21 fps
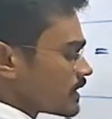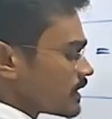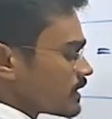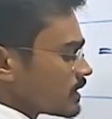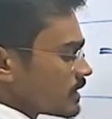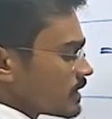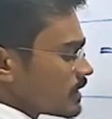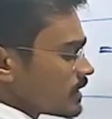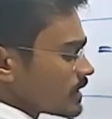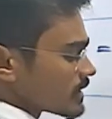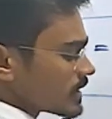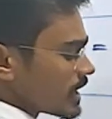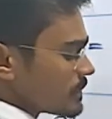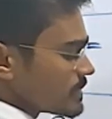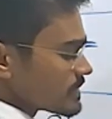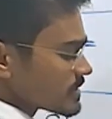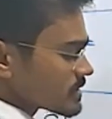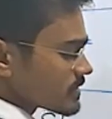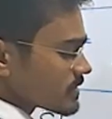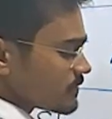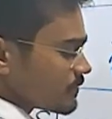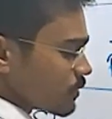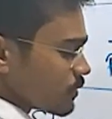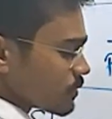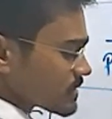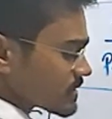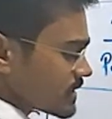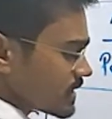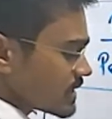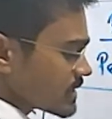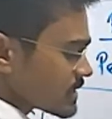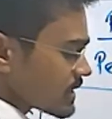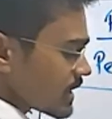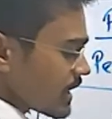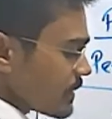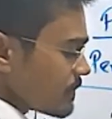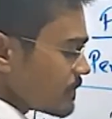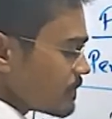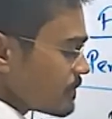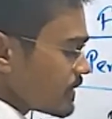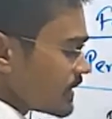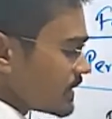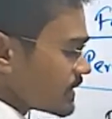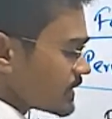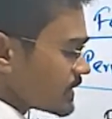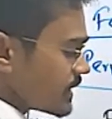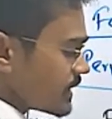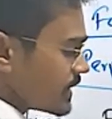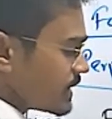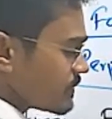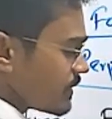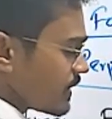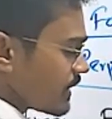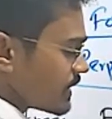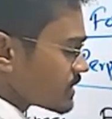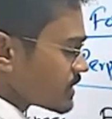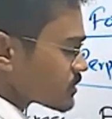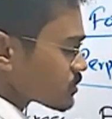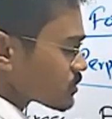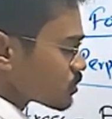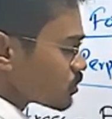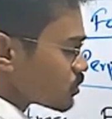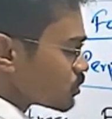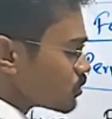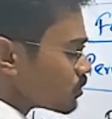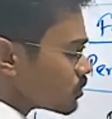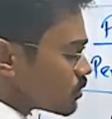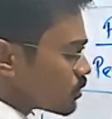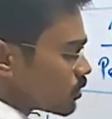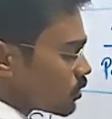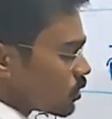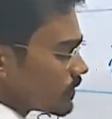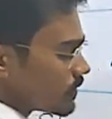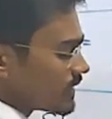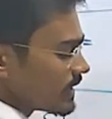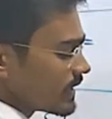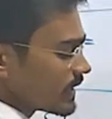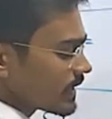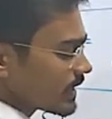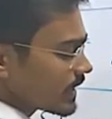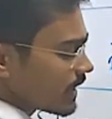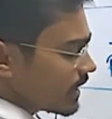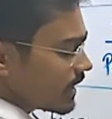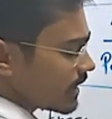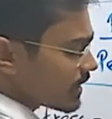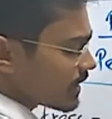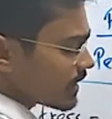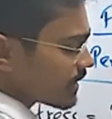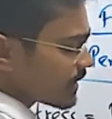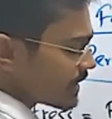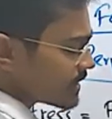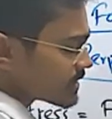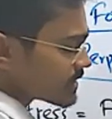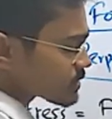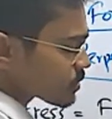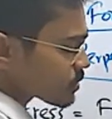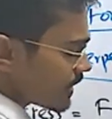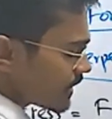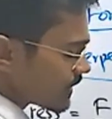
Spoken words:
Dimensions of force is mLT minus 2 over area L squared.